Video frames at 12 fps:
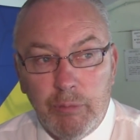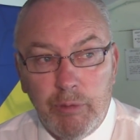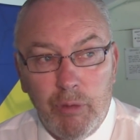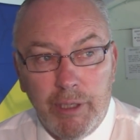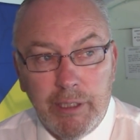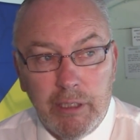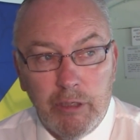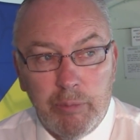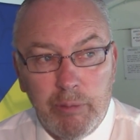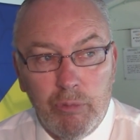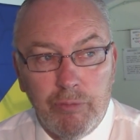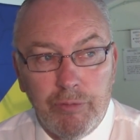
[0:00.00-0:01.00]
We might need a little
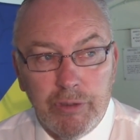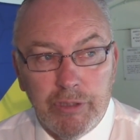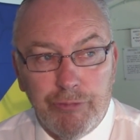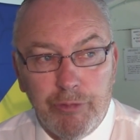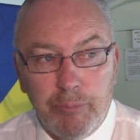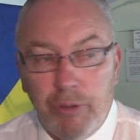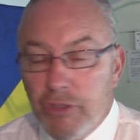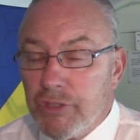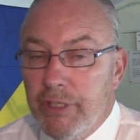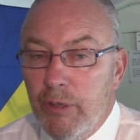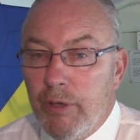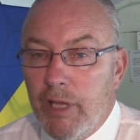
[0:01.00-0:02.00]
bit more of a different
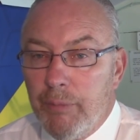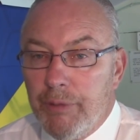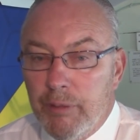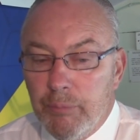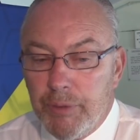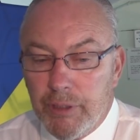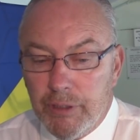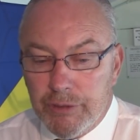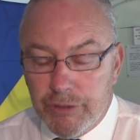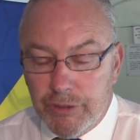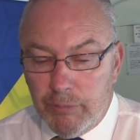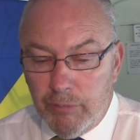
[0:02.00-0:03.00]
personnel coming in,
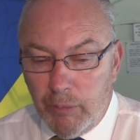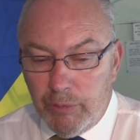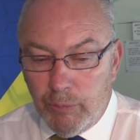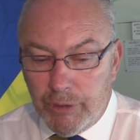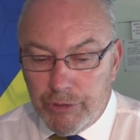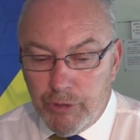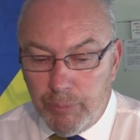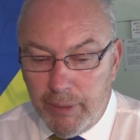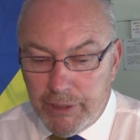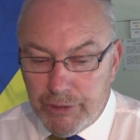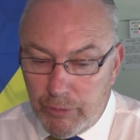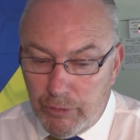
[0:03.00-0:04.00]
because at the moment 1 or 2
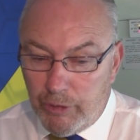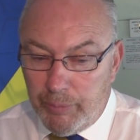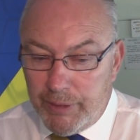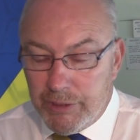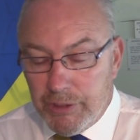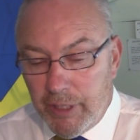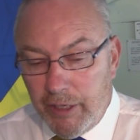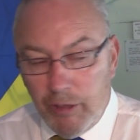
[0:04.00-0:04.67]
players do look a bit stale.